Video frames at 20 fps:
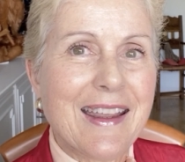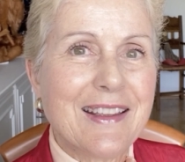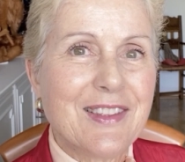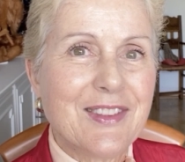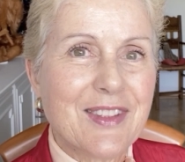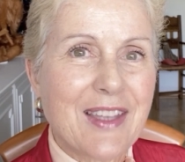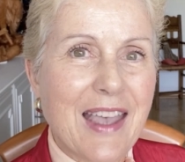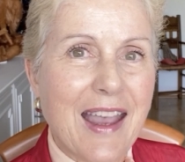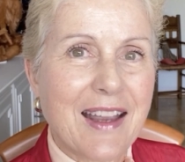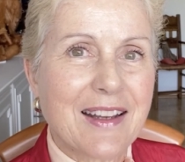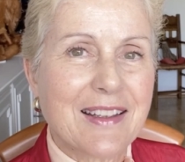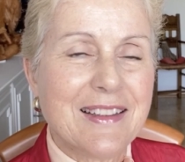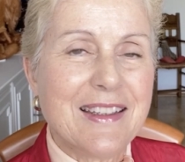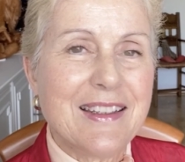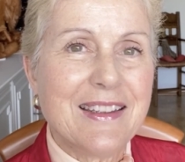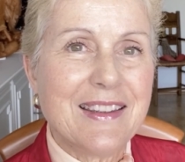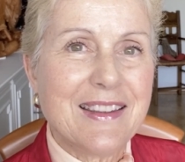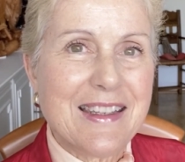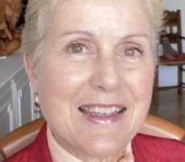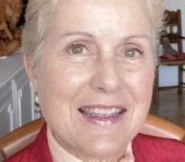
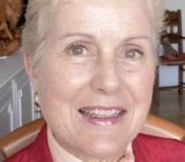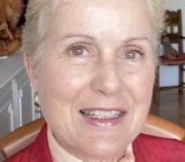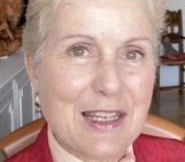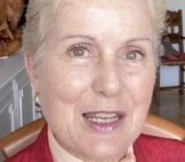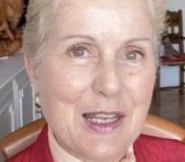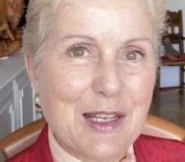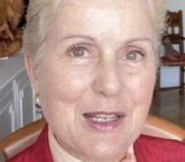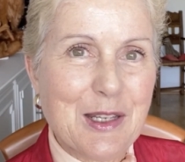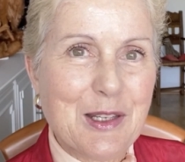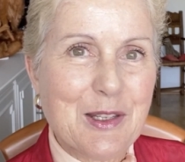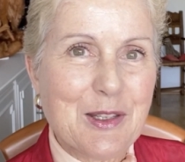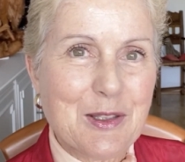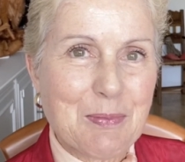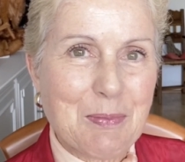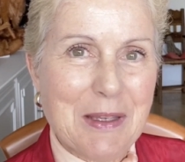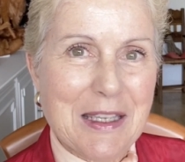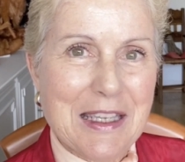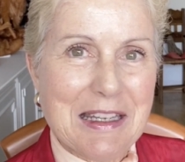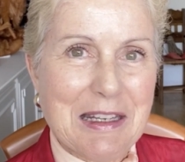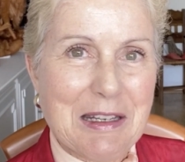exactly the intended
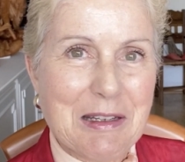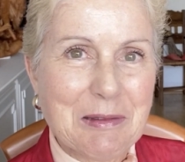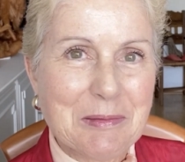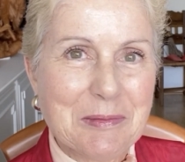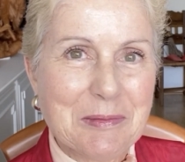speed.